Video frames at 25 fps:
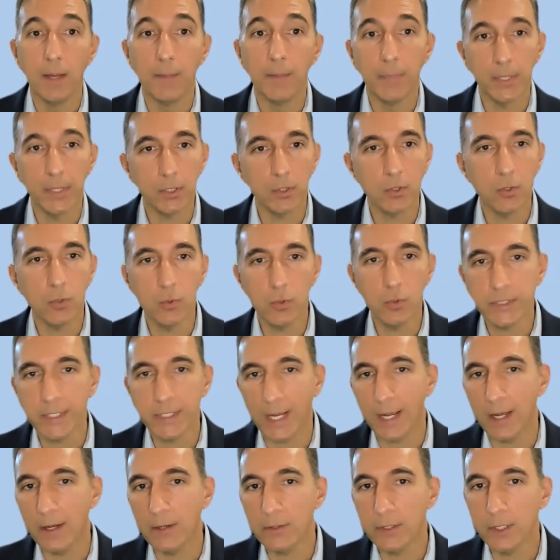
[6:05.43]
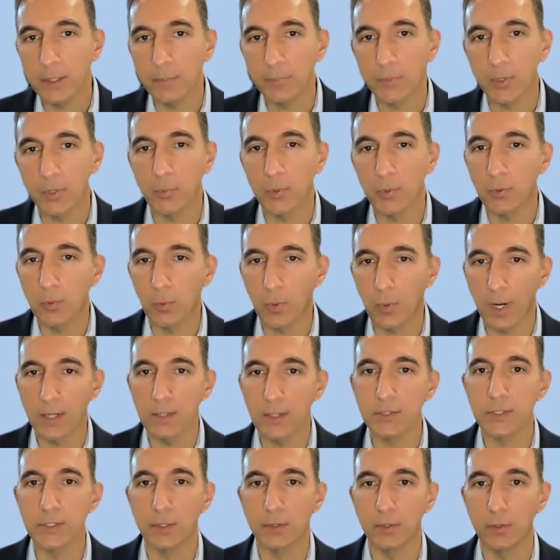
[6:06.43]
but a course outcome that
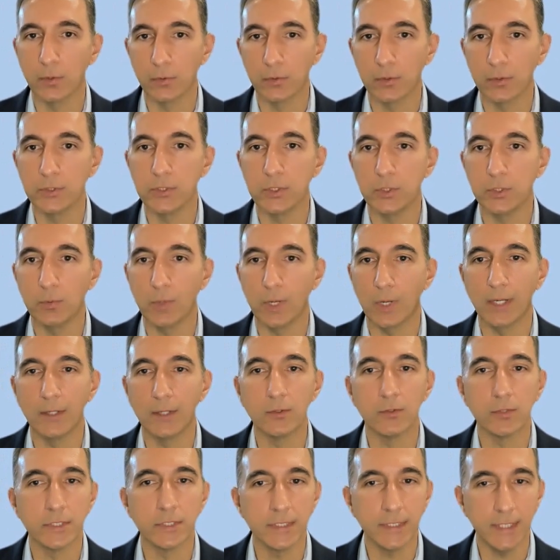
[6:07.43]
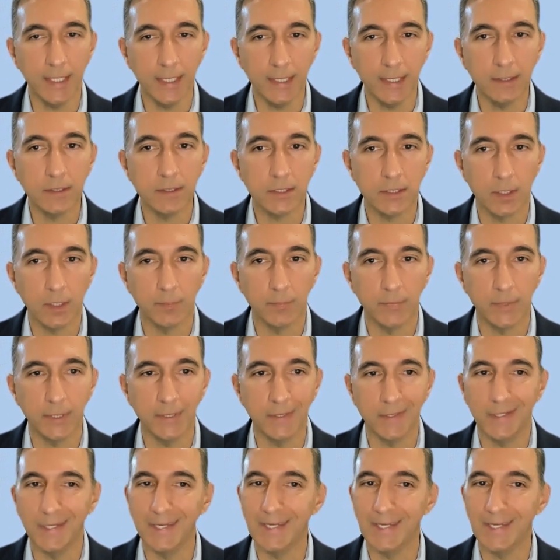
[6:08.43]
requires the learner to understand something